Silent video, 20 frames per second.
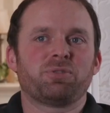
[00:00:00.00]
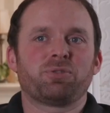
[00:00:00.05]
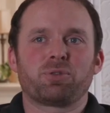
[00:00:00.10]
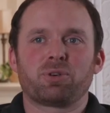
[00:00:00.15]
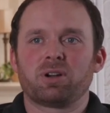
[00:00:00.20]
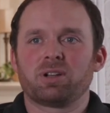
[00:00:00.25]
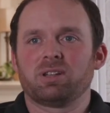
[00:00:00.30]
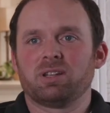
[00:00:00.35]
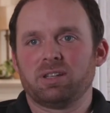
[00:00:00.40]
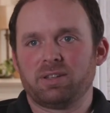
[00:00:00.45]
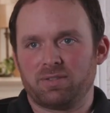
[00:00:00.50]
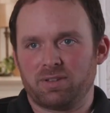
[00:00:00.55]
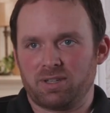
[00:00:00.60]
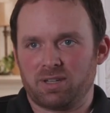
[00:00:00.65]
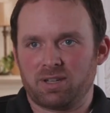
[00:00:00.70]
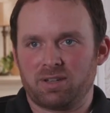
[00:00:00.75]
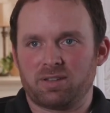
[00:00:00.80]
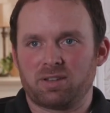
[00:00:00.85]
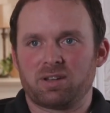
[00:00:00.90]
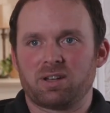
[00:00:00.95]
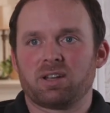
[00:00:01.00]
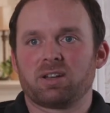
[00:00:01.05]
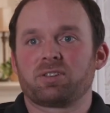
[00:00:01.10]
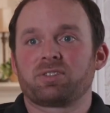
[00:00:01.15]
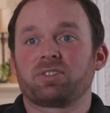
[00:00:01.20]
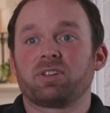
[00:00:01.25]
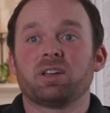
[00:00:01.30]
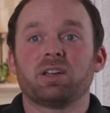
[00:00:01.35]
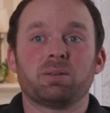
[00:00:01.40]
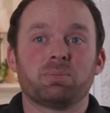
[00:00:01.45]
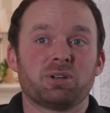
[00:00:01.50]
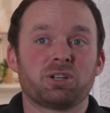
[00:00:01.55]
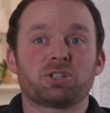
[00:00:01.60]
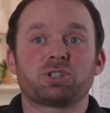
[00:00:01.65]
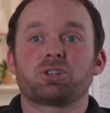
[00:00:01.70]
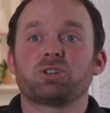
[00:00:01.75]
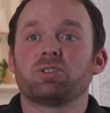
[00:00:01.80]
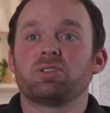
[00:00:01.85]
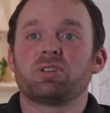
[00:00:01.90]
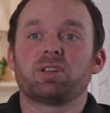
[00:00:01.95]
before I leave at the end of the day, I'll say, hey, make
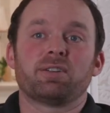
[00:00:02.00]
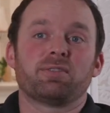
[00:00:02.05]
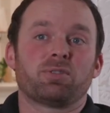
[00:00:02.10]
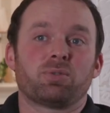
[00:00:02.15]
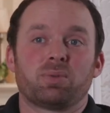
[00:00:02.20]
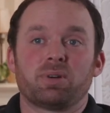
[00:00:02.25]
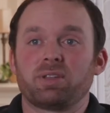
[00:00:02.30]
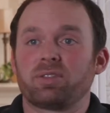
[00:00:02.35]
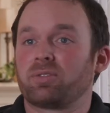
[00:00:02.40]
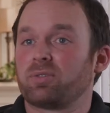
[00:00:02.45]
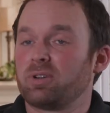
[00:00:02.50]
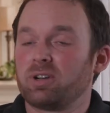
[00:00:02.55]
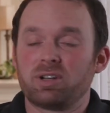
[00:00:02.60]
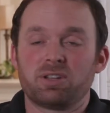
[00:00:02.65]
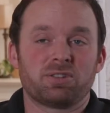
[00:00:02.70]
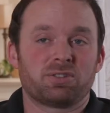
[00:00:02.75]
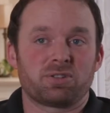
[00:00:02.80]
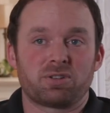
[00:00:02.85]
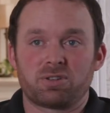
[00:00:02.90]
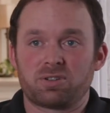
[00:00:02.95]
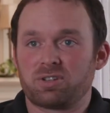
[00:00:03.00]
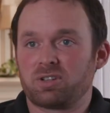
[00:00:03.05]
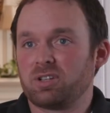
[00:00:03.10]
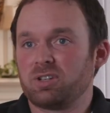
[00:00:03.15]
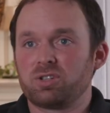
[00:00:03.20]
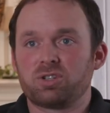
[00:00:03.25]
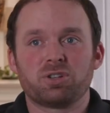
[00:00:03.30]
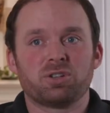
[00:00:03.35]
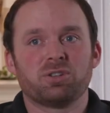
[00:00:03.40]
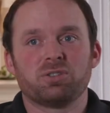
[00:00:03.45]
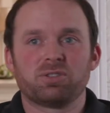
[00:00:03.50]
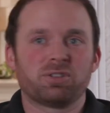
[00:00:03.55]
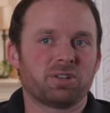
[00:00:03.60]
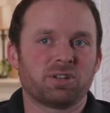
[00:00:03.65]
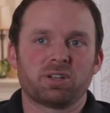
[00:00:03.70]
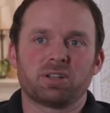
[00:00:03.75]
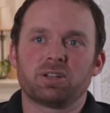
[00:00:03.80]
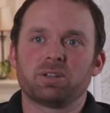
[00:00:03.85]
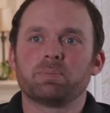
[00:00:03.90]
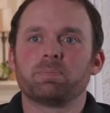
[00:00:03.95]
sure you give away three desserts each of you
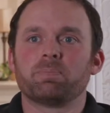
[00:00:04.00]
today.